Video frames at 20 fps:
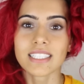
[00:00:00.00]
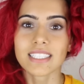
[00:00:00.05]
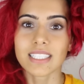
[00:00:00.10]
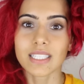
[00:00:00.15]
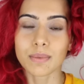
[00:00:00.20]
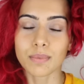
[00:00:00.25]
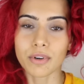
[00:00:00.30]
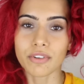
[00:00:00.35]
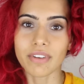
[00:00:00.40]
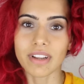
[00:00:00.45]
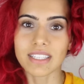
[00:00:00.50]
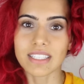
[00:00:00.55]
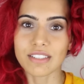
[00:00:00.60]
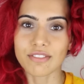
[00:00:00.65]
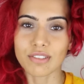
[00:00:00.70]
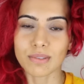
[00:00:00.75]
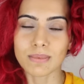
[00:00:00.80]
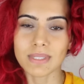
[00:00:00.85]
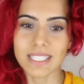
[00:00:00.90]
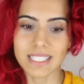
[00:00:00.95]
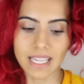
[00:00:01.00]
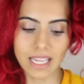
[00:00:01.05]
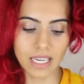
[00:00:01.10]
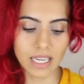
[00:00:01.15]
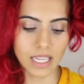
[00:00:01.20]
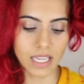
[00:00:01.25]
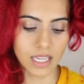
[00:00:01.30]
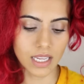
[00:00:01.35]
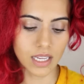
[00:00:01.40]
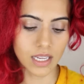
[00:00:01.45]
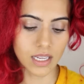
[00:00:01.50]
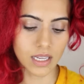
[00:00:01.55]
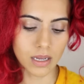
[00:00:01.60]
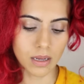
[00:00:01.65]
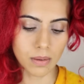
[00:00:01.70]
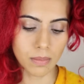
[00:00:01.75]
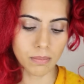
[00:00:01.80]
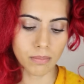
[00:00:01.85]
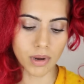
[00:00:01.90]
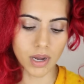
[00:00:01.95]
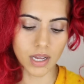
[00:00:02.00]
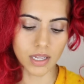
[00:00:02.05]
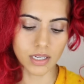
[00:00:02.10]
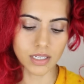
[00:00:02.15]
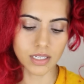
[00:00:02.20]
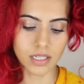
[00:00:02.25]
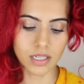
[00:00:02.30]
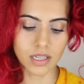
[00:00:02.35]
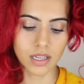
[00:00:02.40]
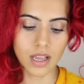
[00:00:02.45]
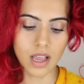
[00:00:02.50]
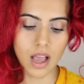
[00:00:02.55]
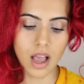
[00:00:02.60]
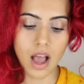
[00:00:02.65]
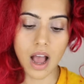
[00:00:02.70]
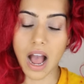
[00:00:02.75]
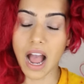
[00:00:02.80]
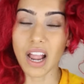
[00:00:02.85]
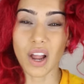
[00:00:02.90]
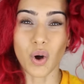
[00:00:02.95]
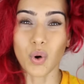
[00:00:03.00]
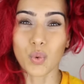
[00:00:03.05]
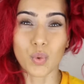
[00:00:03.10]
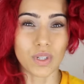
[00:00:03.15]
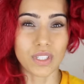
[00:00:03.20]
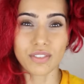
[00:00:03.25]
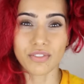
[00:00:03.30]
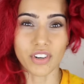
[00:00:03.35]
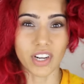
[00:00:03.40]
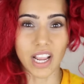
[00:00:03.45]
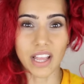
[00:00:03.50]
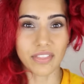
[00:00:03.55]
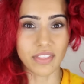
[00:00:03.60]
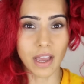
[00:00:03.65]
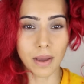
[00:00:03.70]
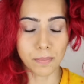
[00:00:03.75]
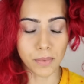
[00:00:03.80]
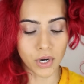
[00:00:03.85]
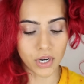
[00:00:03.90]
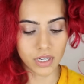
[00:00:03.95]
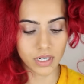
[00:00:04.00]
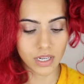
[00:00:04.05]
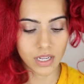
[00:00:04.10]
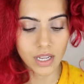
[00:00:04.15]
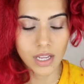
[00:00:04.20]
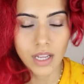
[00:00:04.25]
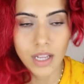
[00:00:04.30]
to prevent it from staining, but I always forget that part.